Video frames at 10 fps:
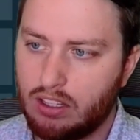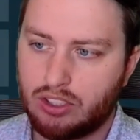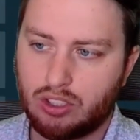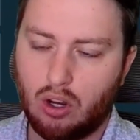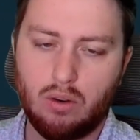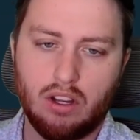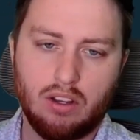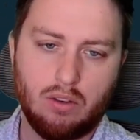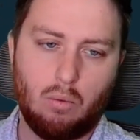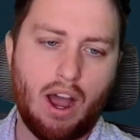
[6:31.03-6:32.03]
So
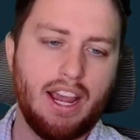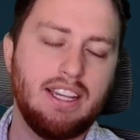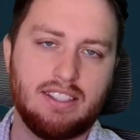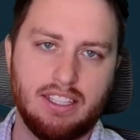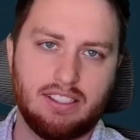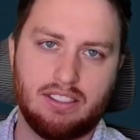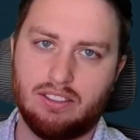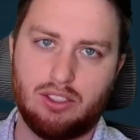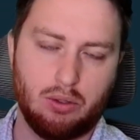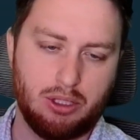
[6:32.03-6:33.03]
why is this
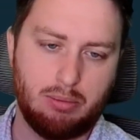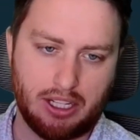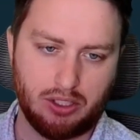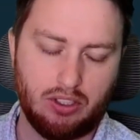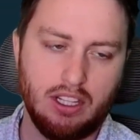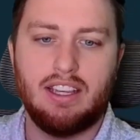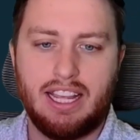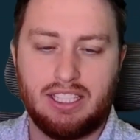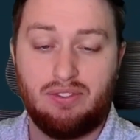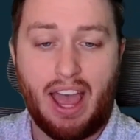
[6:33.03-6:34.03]
so special?
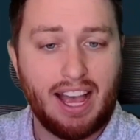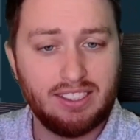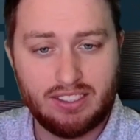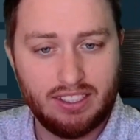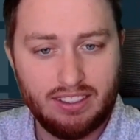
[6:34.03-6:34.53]
It's fast,